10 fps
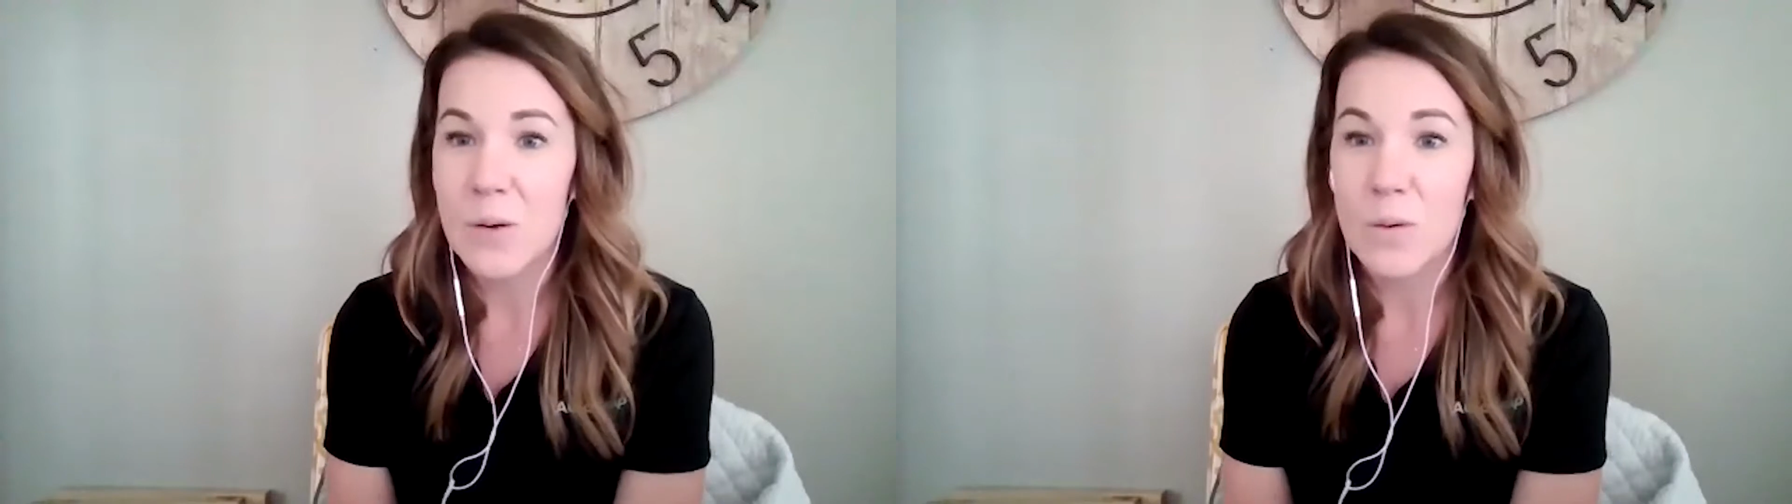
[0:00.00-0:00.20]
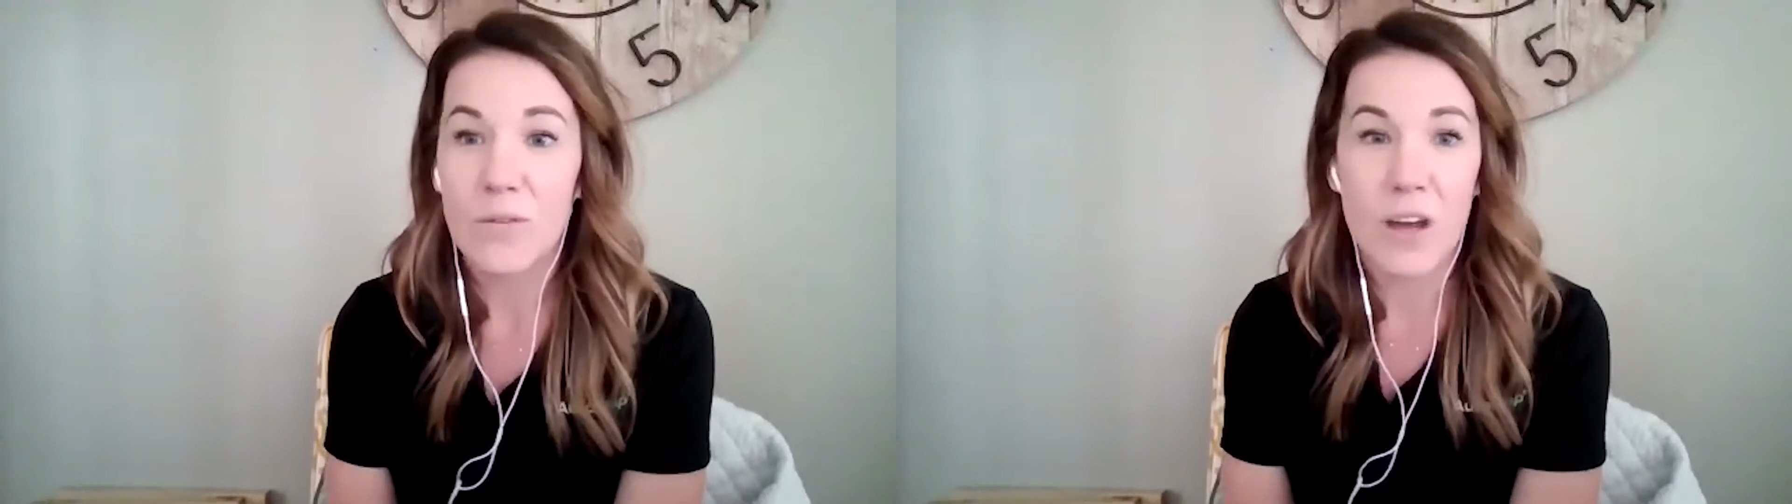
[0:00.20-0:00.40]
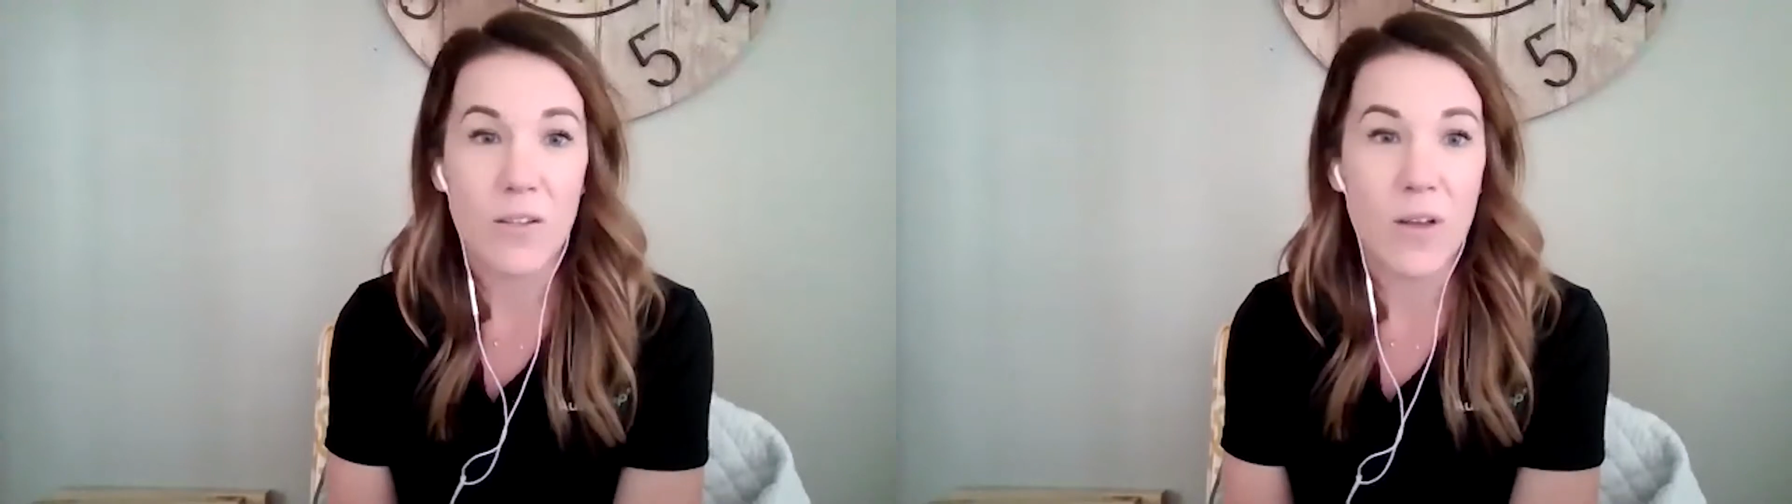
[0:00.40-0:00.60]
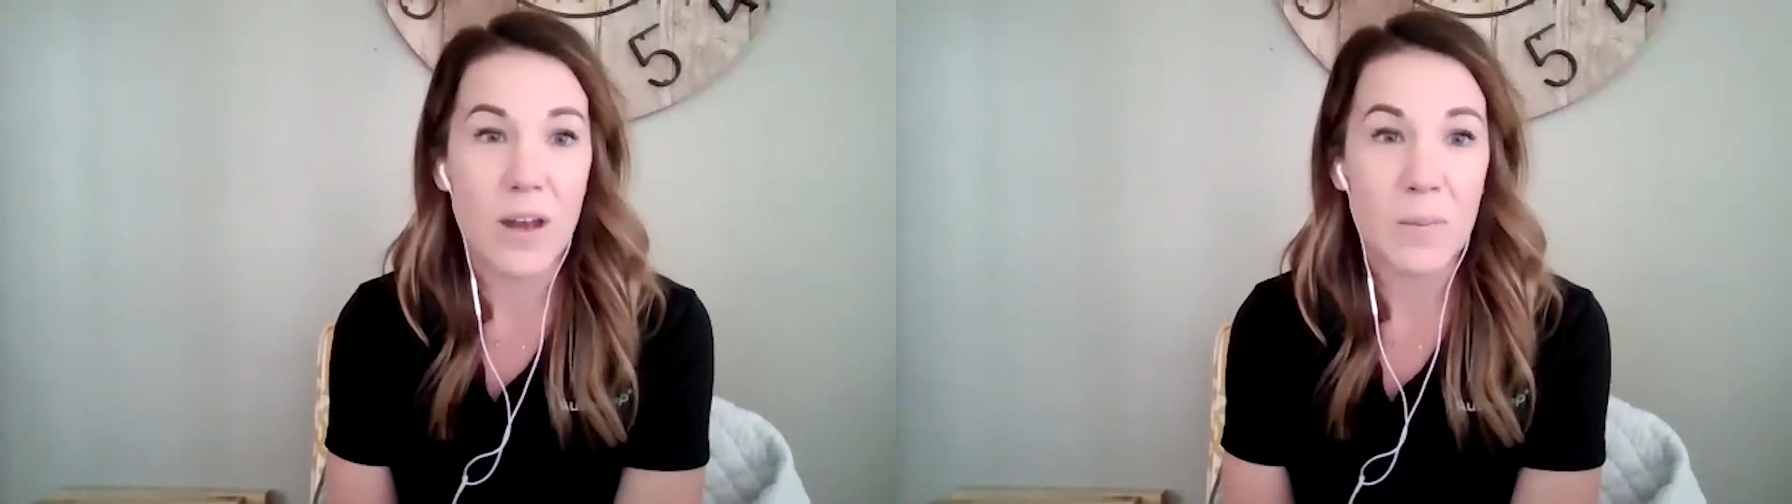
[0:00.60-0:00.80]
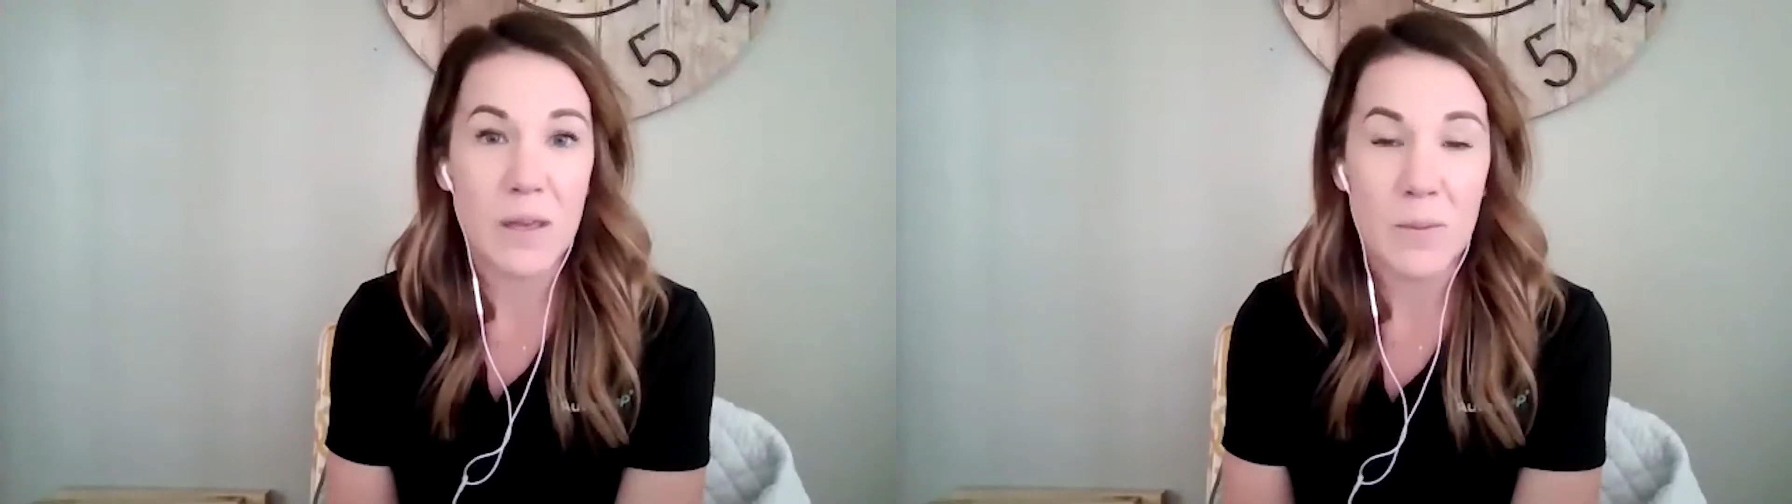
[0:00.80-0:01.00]
We've got a lot
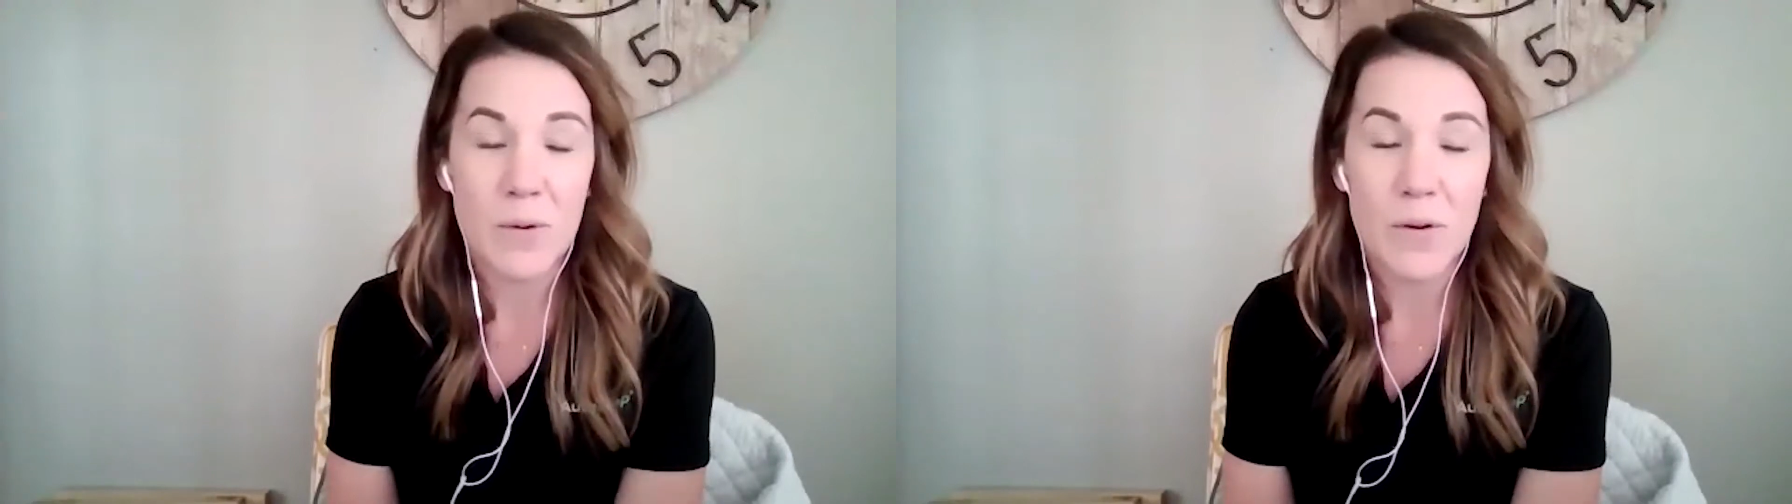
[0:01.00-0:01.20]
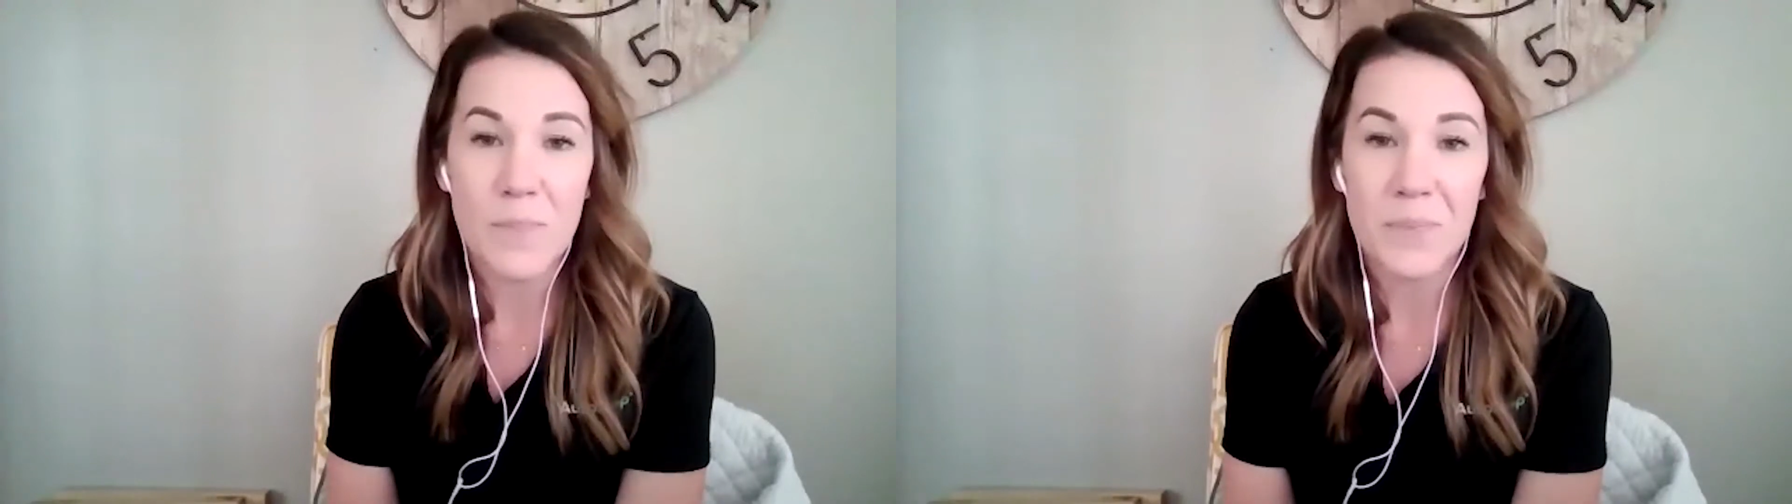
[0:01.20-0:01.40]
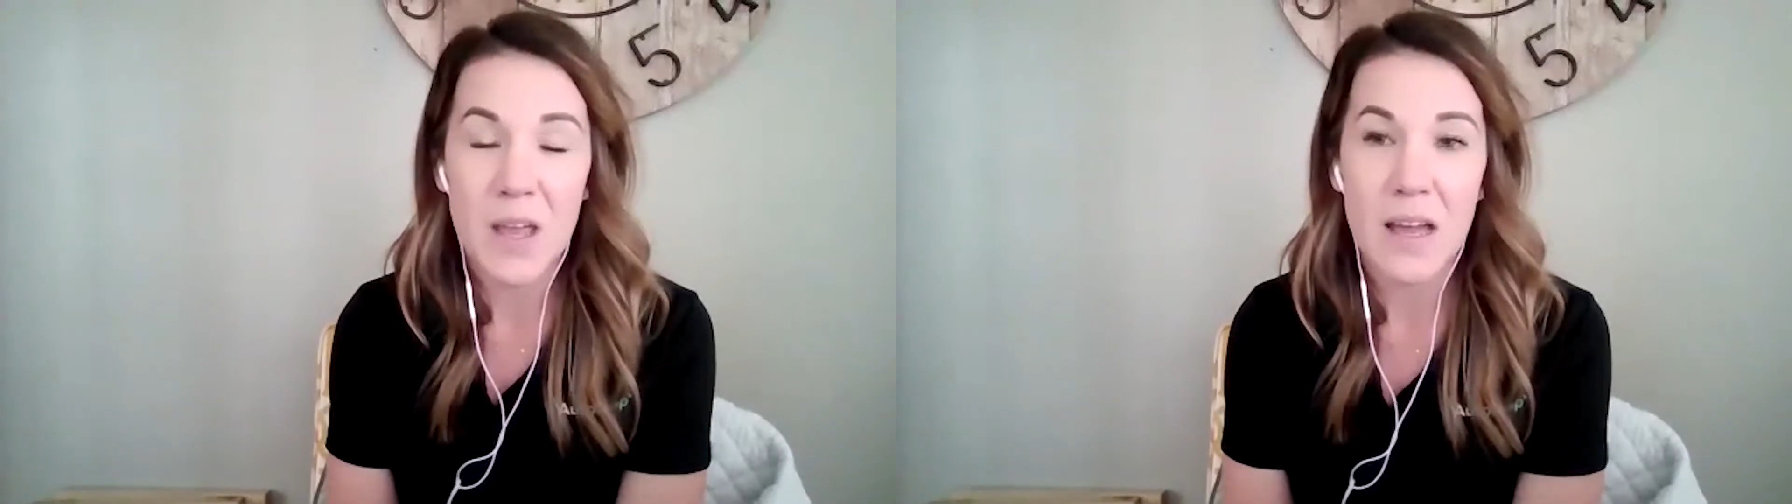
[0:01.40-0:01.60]
of people,